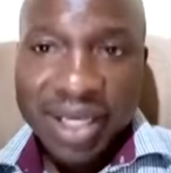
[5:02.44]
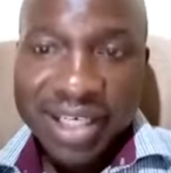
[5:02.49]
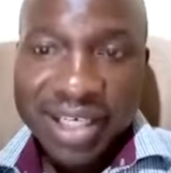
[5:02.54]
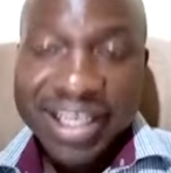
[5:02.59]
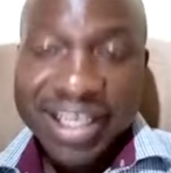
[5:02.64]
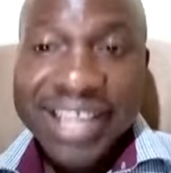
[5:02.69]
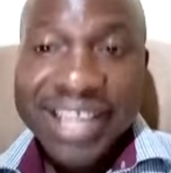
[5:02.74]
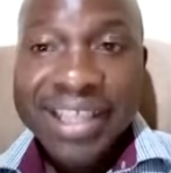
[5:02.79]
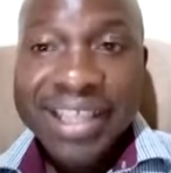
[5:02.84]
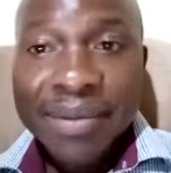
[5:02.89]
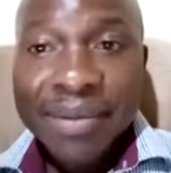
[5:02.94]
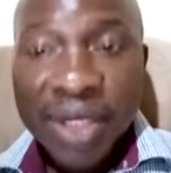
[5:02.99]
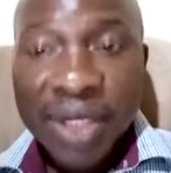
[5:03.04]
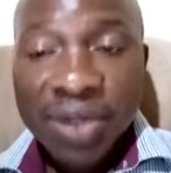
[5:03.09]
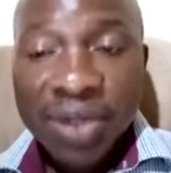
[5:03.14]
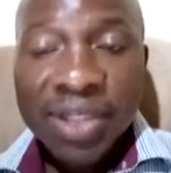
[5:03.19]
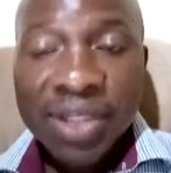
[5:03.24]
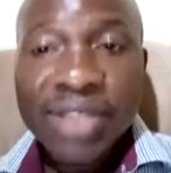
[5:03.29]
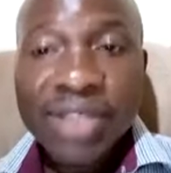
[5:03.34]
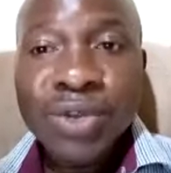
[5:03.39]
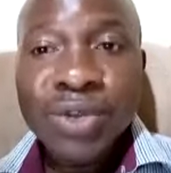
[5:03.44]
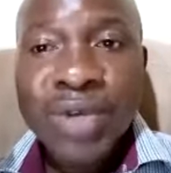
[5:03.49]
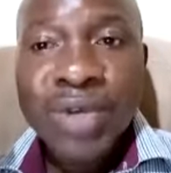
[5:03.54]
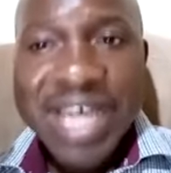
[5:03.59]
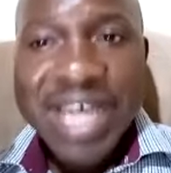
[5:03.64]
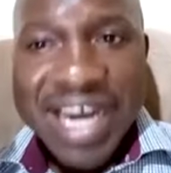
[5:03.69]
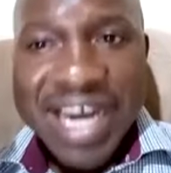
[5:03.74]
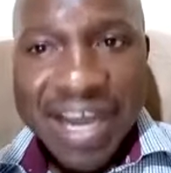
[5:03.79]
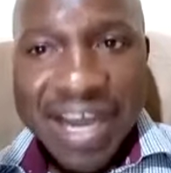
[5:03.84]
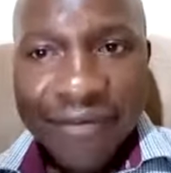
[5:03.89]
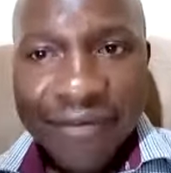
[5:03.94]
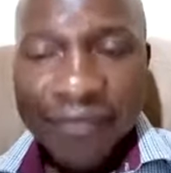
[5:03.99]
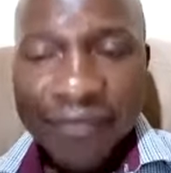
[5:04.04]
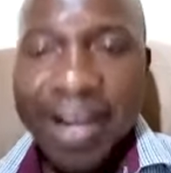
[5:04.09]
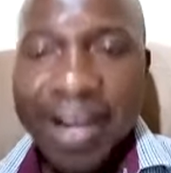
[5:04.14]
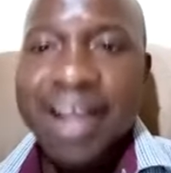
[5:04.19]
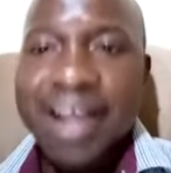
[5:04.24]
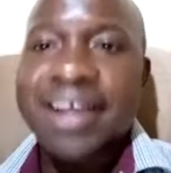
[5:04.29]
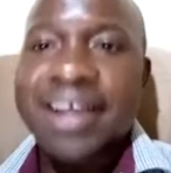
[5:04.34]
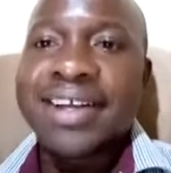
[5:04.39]
There are some issues that should
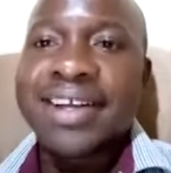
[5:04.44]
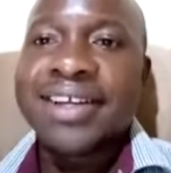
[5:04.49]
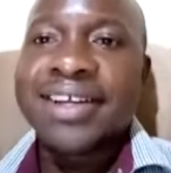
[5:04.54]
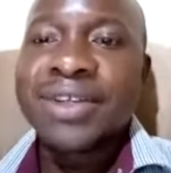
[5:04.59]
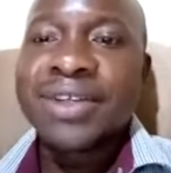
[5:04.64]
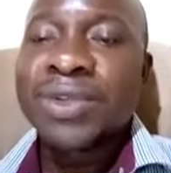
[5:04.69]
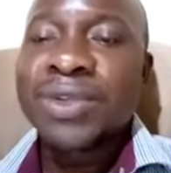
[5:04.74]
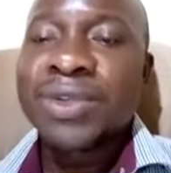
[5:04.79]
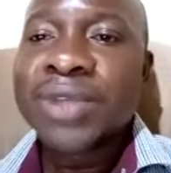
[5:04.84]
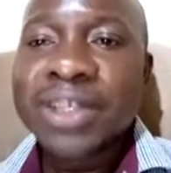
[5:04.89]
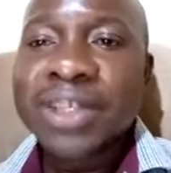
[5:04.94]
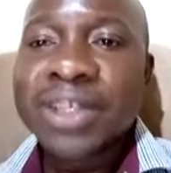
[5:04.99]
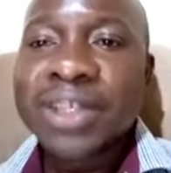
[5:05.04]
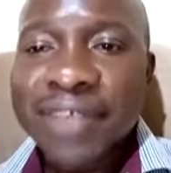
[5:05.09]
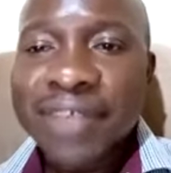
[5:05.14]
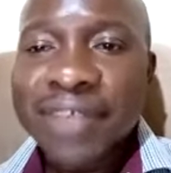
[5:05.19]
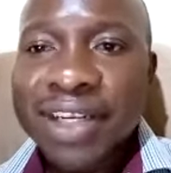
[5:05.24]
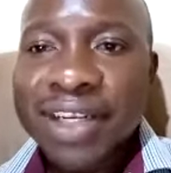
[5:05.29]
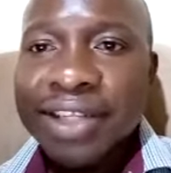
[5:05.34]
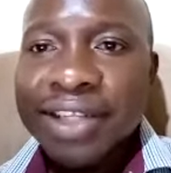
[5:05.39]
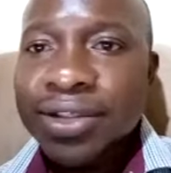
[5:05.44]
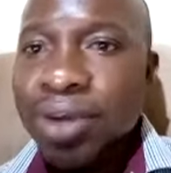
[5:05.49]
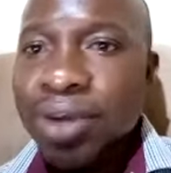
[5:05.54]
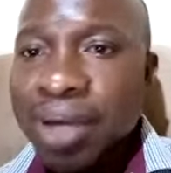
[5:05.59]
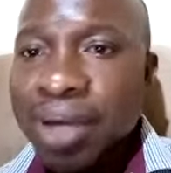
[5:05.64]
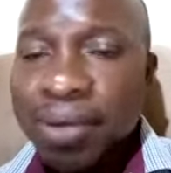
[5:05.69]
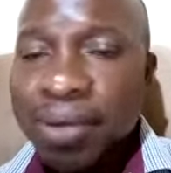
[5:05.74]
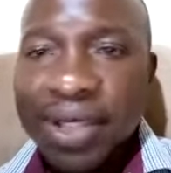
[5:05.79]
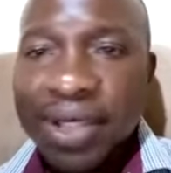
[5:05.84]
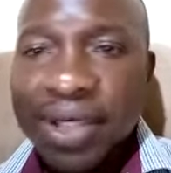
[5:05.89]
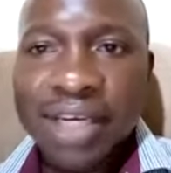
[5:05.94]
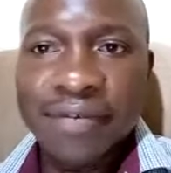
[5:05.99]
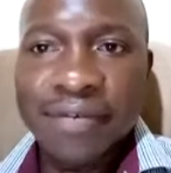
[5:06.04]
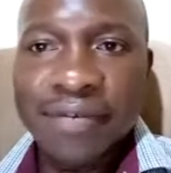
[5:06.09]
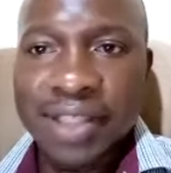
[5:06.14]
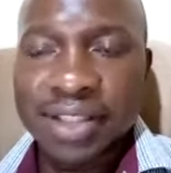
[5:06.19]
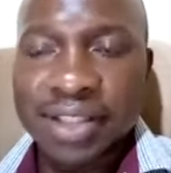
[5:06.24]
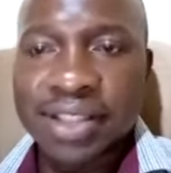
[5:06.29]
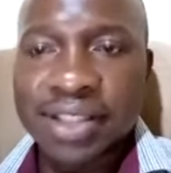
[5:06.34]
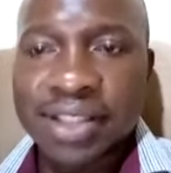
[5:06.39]
not even talk about dry
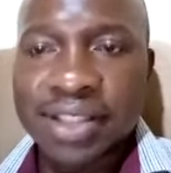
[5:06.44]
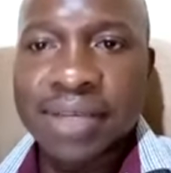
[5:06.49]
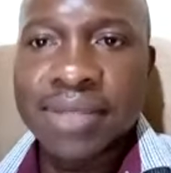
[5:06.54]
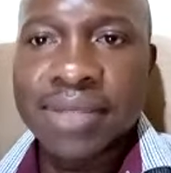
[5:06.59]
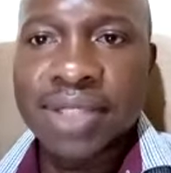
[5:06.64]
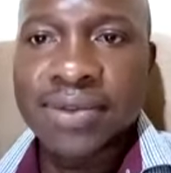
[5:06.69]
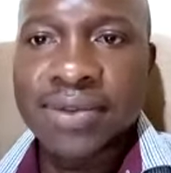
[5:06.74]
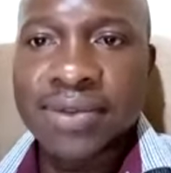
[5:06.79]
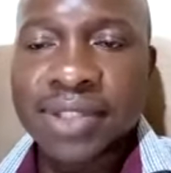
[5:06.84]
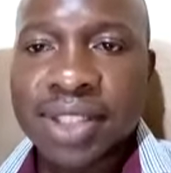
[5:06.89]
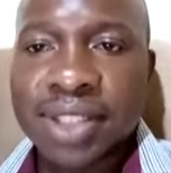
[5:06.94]
fasting, some issues.